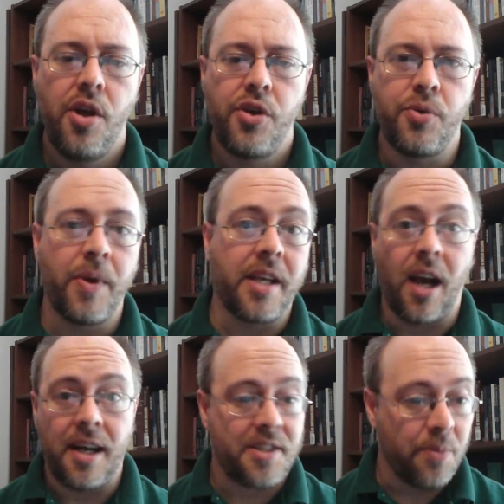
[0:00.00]
Do we
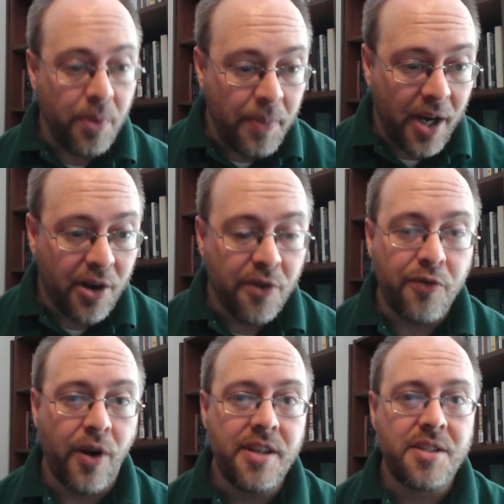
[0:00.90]
gossip about our
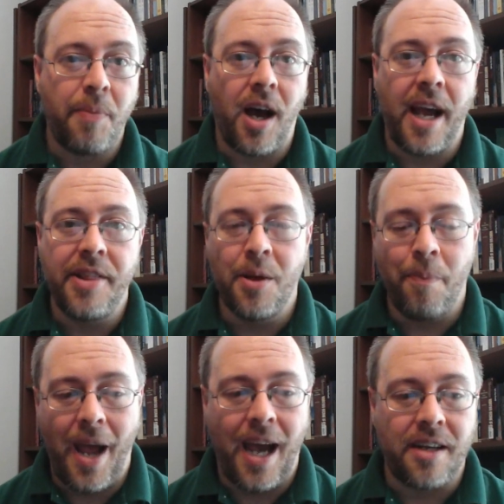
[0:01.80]
friends behind their
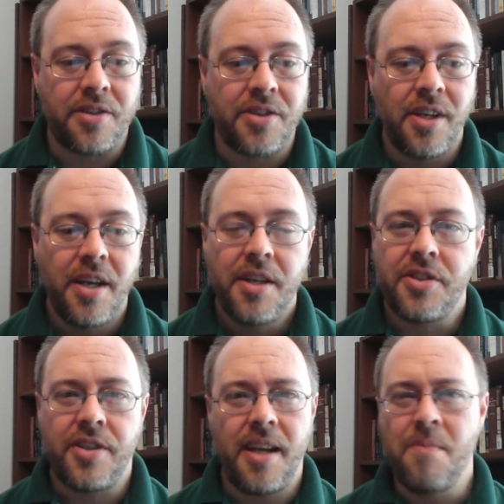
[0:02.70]
backs,
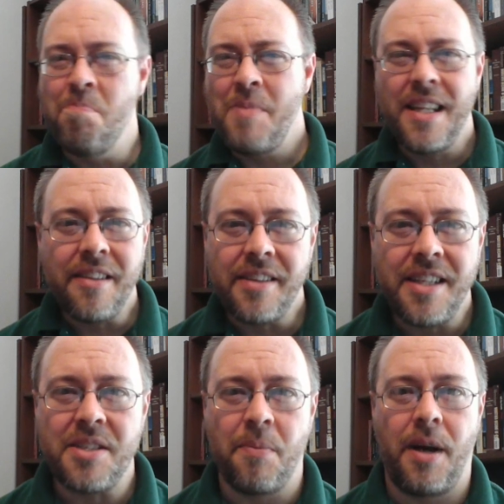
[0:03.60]
saying mean
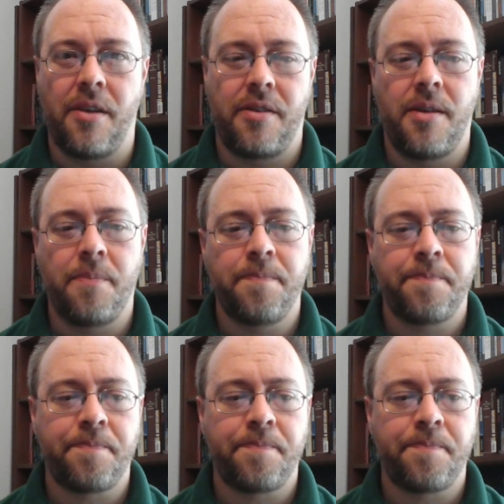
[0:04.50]
things about them?